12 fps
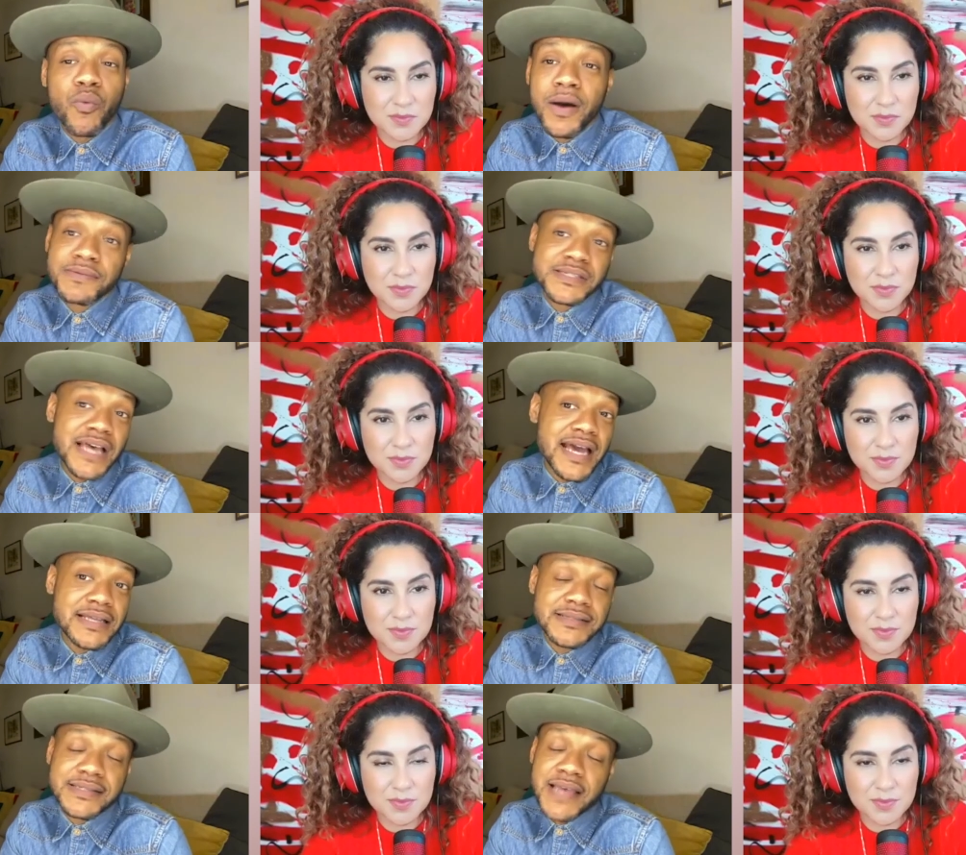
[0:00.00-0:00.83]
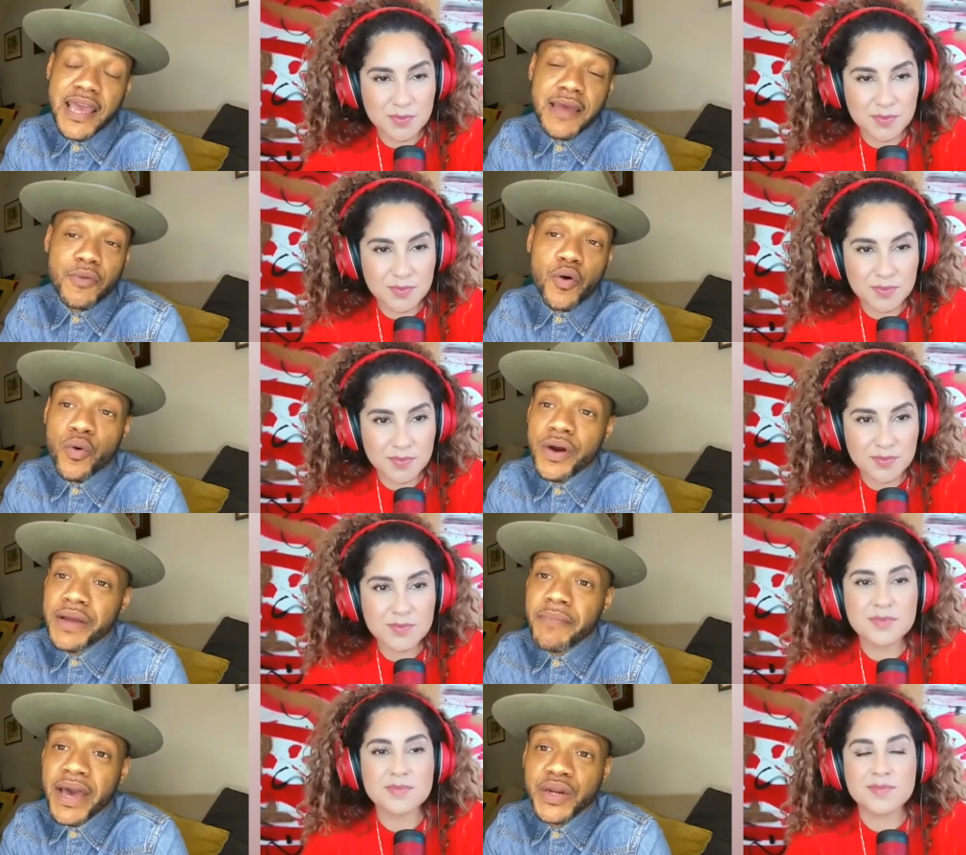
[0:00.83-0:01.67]
Speaker 1: Website, same,
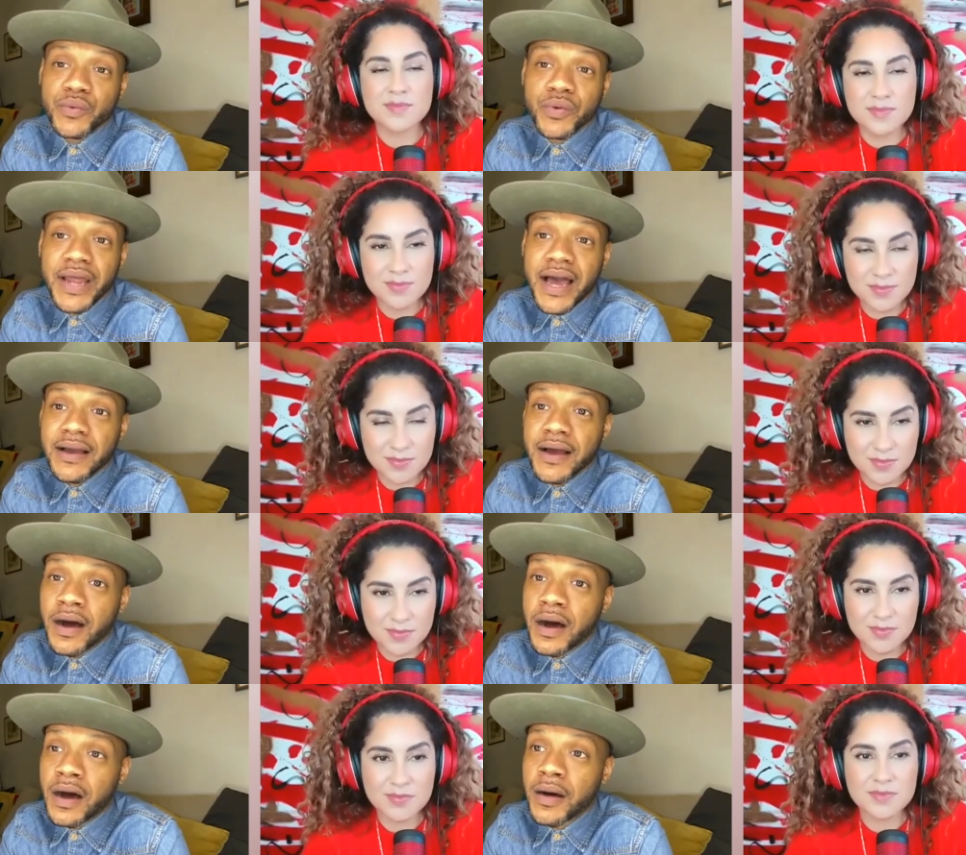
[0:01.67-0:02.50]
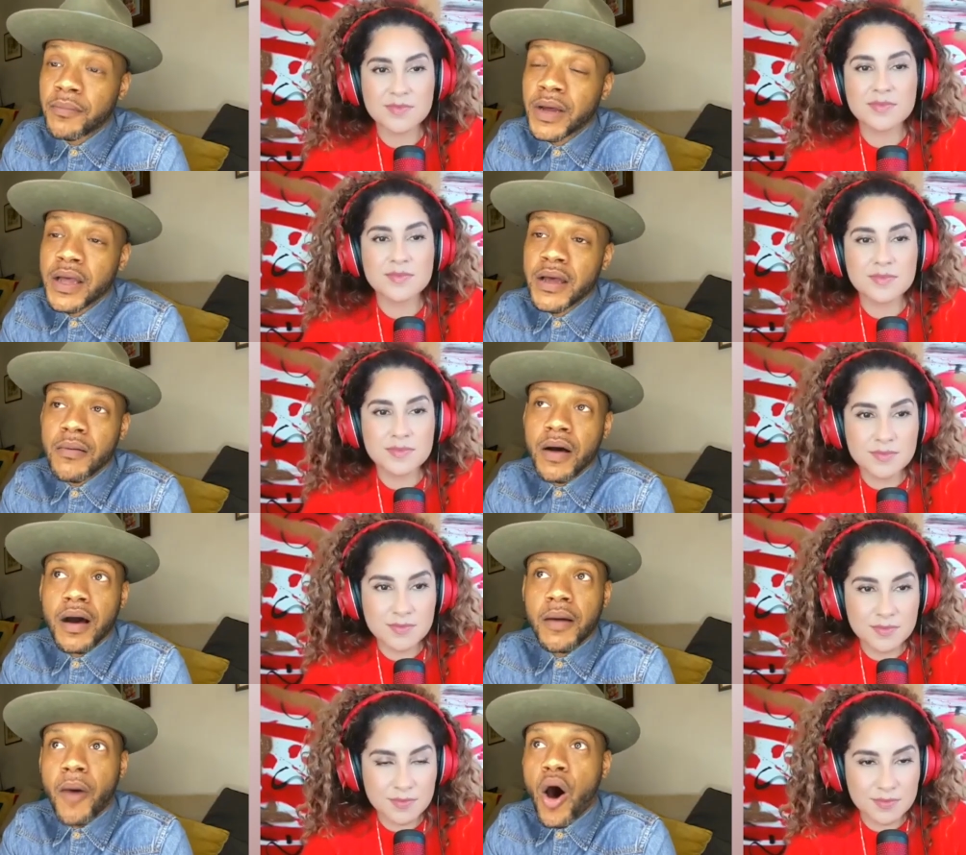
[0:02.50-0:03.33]
CoreyEmanuel.com.
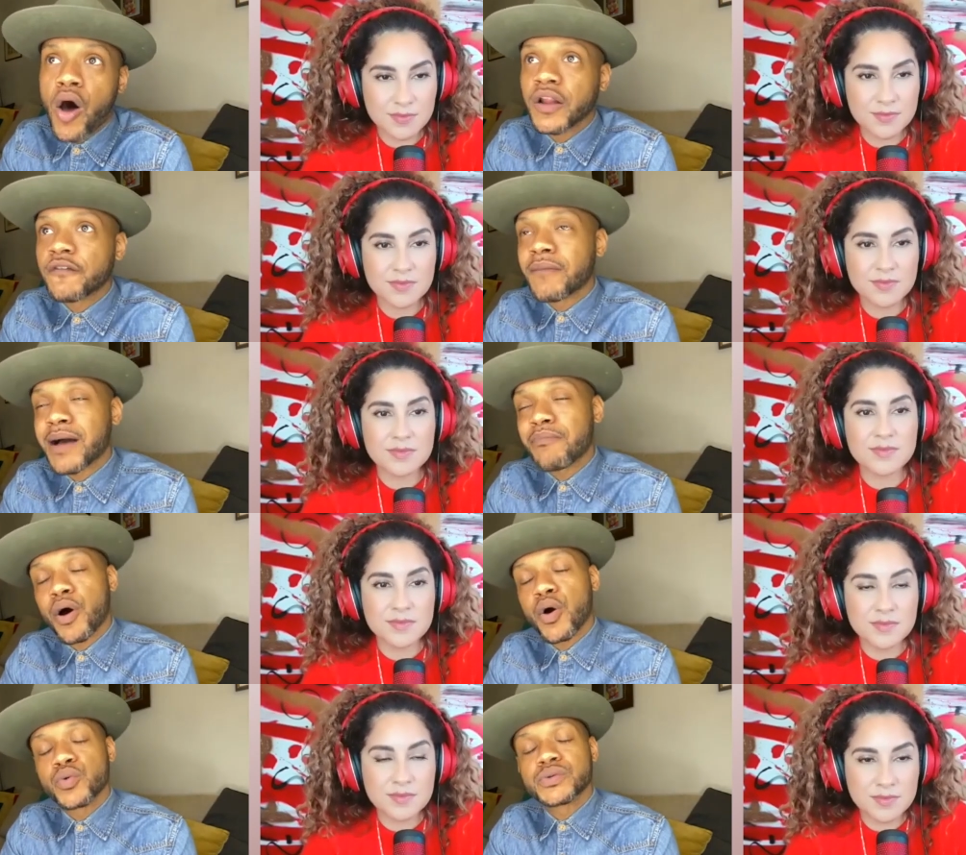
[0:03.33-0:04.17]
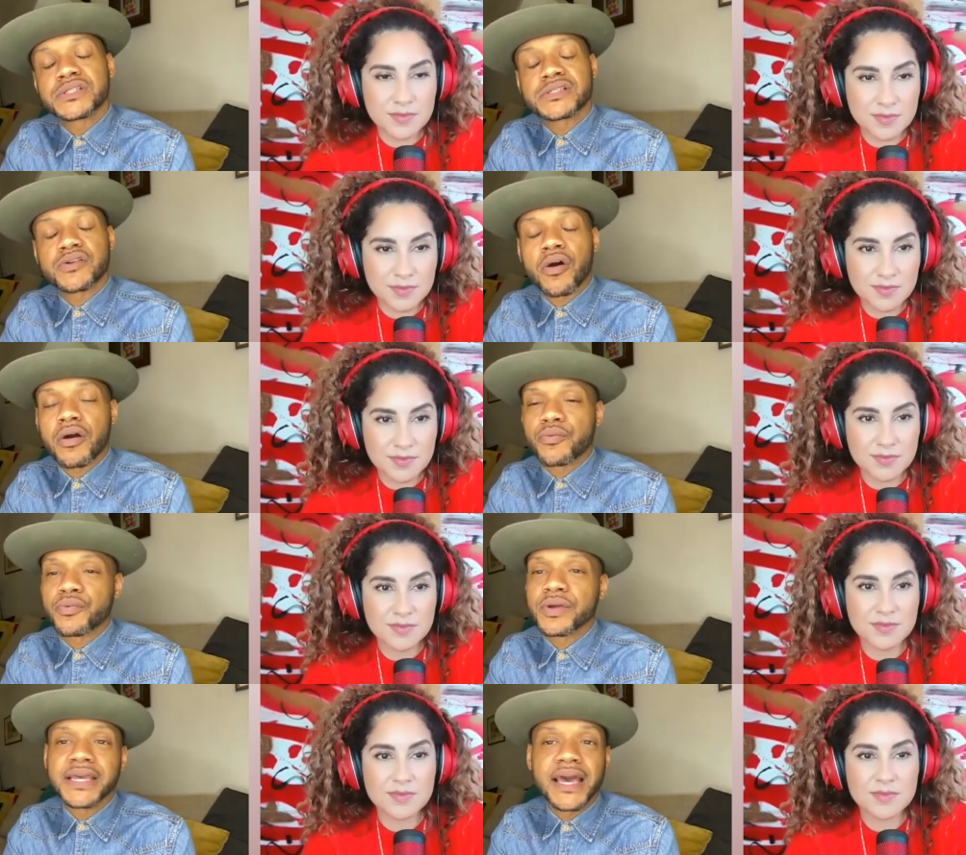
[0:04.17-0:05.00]
Um, all of my posts are really